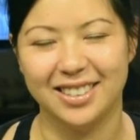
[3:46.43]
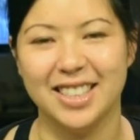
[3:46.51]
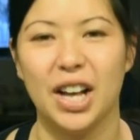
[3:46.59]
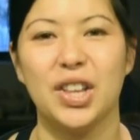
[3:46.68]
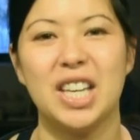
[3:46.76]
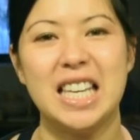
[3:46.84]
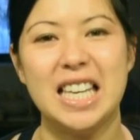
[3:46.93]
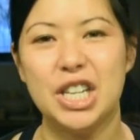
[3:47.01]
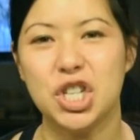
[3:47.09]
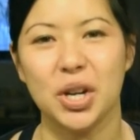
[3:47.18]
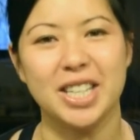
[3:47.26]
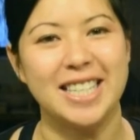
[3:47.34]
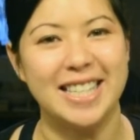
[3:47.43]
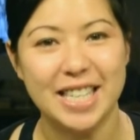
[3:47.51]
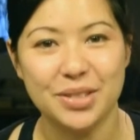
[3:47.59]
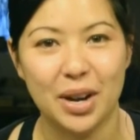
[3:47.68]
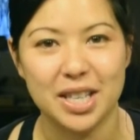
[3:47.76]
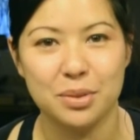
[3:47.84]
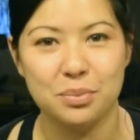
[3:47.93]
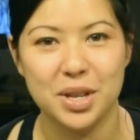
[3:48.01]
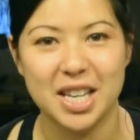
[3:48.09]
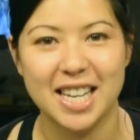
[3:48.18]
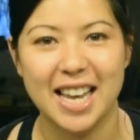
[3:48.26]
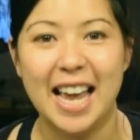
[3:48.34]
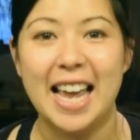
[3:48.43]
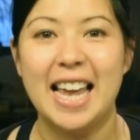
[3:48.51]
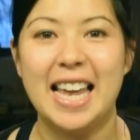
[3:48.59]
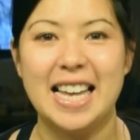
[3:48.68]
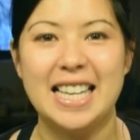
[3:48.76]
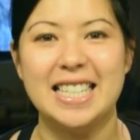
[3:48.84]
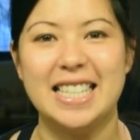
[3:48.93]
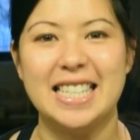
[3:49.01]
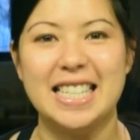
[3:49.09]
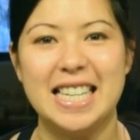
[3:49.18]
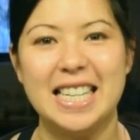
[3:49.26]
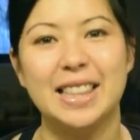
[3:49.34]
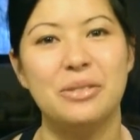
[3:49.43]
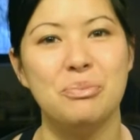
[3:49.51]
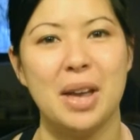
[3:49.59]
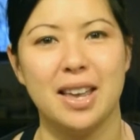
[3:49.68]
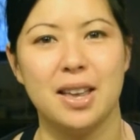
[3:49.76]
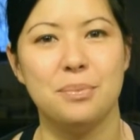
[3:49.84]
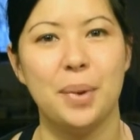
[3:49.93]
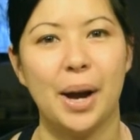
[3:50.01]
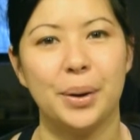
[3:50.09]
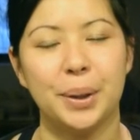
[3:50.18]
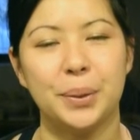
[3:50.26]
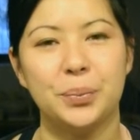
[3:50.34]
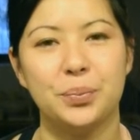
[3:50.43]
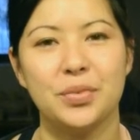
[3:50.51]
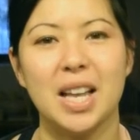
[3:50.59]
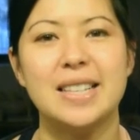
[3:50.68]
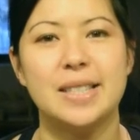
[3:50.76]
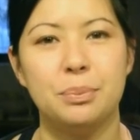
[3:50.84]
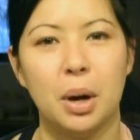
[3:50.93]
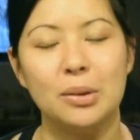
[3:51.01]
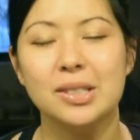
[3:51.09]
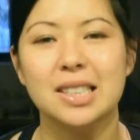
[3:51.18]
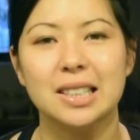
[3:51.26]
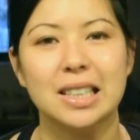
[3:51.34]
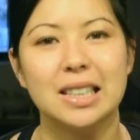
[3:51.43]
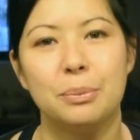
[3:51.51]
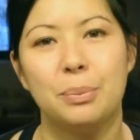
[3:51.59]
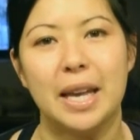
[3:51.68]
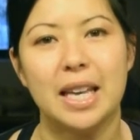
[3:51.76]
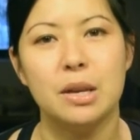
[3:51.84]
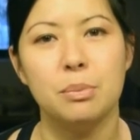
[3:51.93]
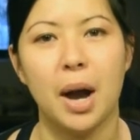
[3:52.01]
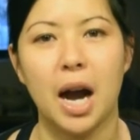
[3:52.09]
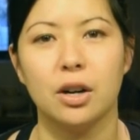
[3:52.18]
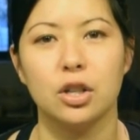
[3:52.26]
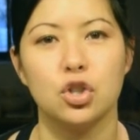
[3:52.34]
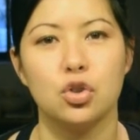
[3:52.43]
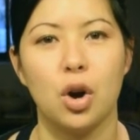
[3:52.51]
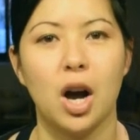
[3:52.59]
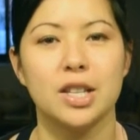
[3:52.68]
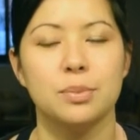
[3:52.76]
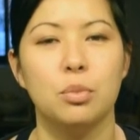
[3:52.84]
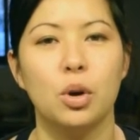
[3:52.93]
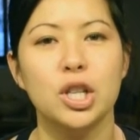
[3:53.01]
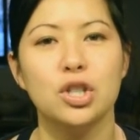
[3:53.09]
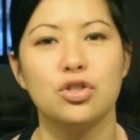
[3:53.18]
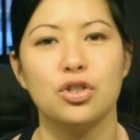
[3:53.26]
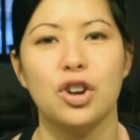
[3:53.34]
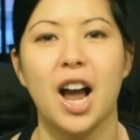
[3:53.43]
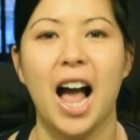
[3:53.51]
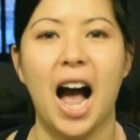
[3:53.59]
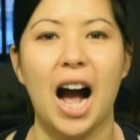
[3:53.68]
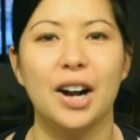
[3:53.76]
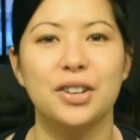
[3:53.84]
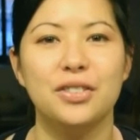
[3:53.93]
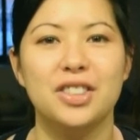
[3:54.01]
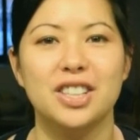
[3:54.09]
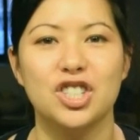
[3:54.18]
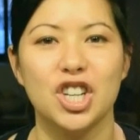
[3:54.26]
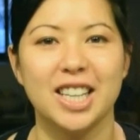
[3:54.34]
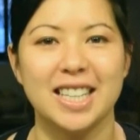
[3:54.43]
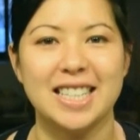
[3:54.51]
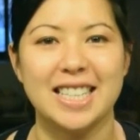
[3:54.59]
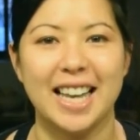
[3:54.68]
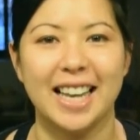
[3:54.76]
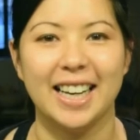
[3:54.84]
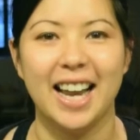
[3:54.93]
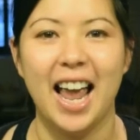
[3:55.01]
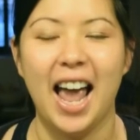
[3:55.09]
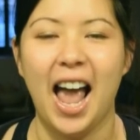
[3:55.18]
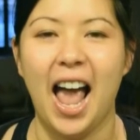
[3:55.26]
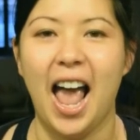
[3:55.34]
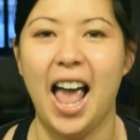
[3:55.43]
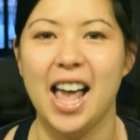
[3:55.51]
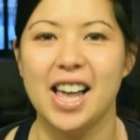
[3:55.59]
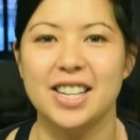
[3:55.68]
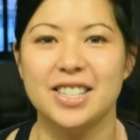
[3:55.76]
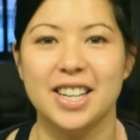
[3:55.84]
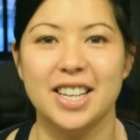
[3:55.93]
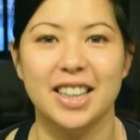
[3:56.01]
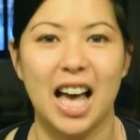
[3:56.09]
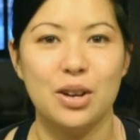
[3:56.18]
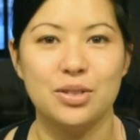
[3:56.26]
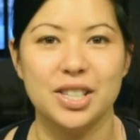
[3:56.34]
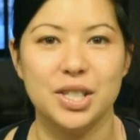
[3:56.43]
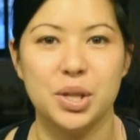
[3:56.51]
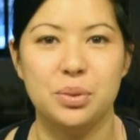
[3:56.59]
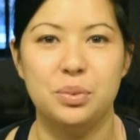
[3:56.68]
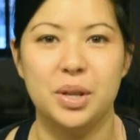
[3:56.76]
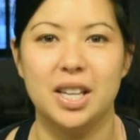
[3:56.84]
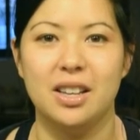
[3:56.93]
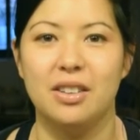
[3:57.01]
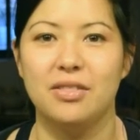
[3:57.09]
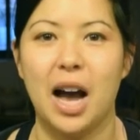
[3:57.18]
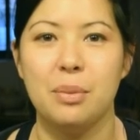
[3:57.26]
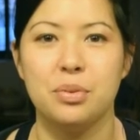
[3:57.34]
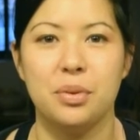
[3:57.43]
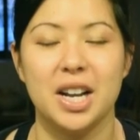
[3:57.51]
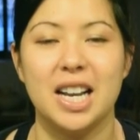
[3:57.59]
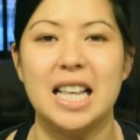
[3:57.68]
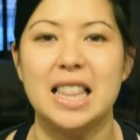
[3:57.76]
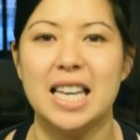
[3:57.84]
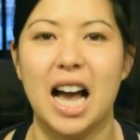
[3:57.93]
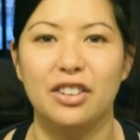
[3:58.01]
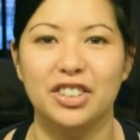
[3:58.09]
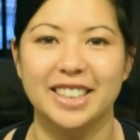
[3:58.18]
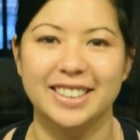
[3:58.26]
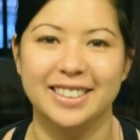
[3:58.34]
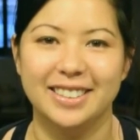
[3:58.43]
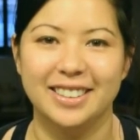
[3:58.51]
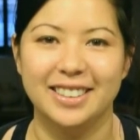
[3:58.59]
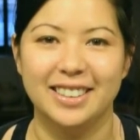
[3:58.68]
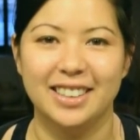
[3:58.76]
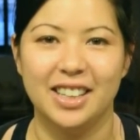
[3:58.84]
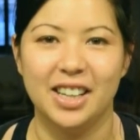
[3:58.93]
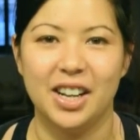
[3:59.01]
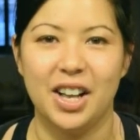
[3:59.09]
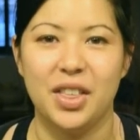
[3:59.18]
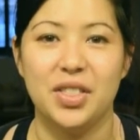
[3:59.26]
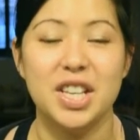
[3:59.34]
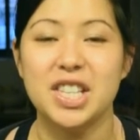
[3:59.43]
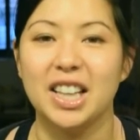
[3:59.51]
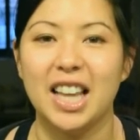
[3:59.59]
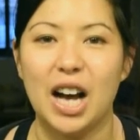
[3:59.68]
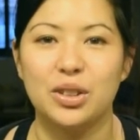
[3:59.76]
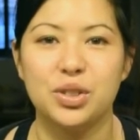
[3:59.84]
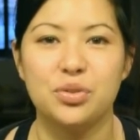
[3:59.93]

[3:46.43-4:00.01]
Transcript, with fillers: Now the key trick to this recipe is indeed the baking powder. Supposedly, the baking powder draws moisture out of the chicken skin and allows it to be evaporated in the oven. This allows